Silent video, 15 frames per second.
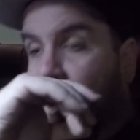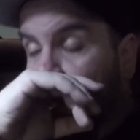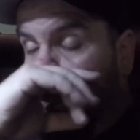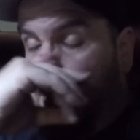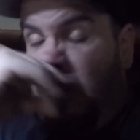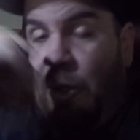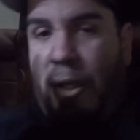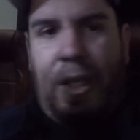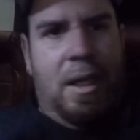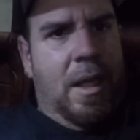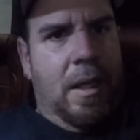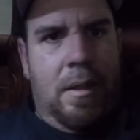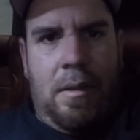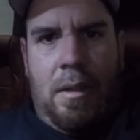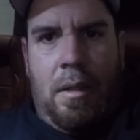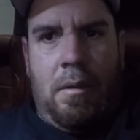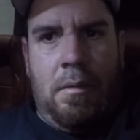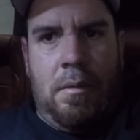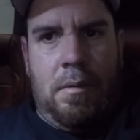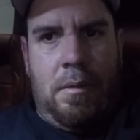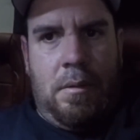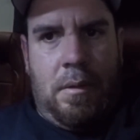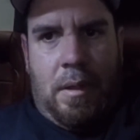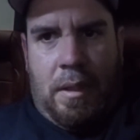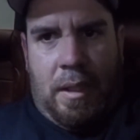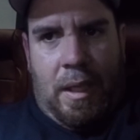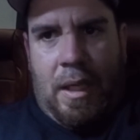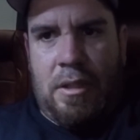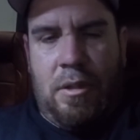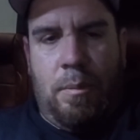So he
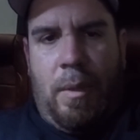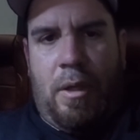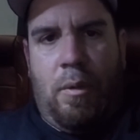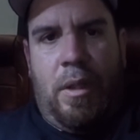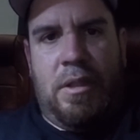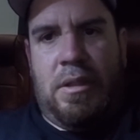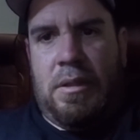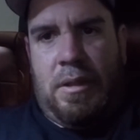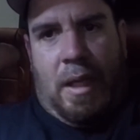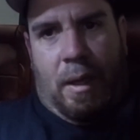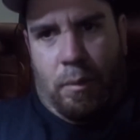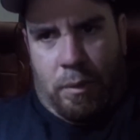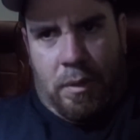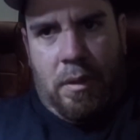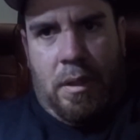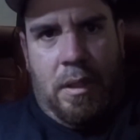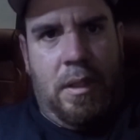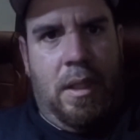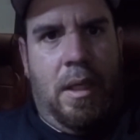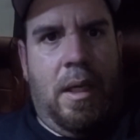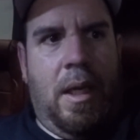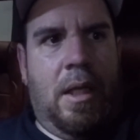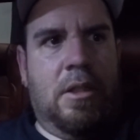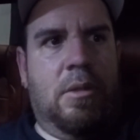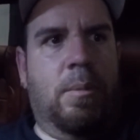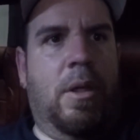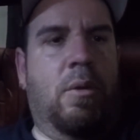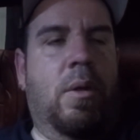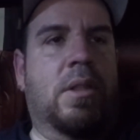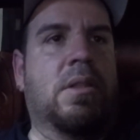answered my questions. He answered my
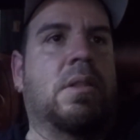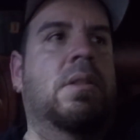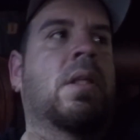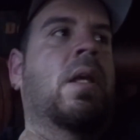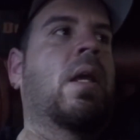questions.